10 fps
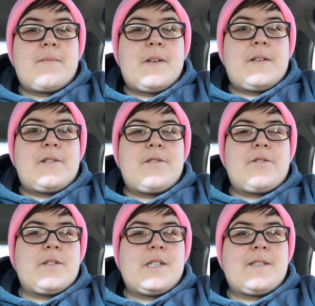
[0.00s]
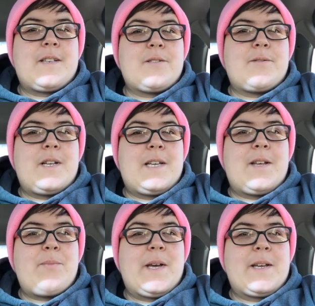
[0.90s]
I'll let you know what she says when I
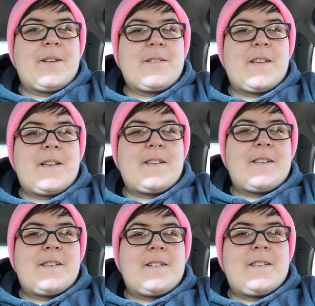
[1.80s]
get back outside.